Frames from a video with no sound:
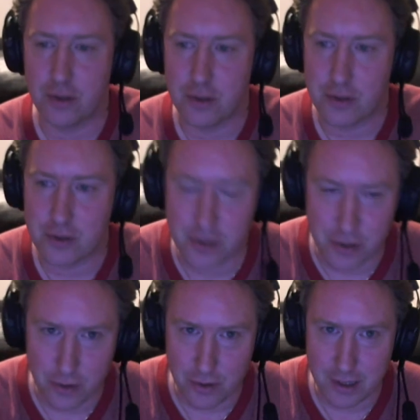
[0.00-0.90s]

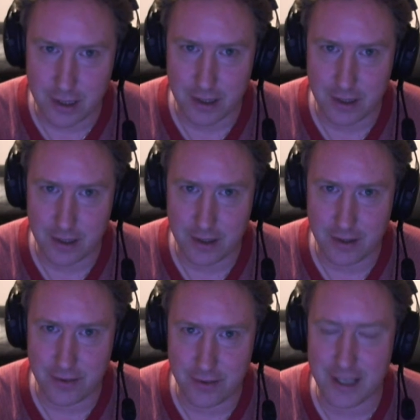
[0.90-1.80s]
Surely,
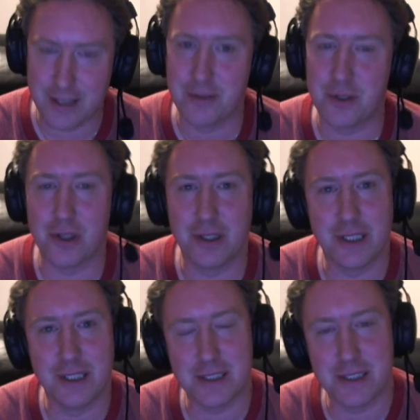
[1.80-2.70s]
then, if John
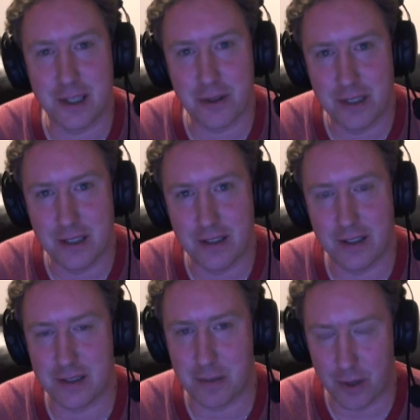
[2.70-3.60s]
Cleese is telling you that
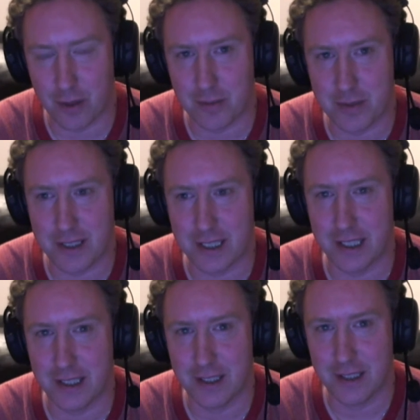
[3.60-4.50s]
there's a problem
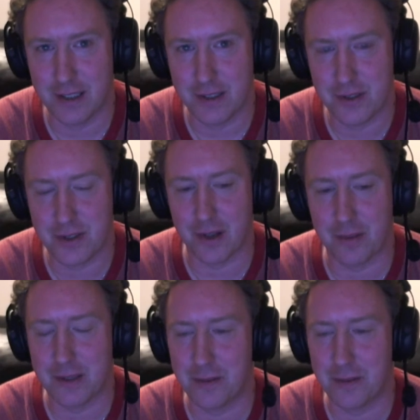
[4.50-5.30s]
today, do you know what I mean?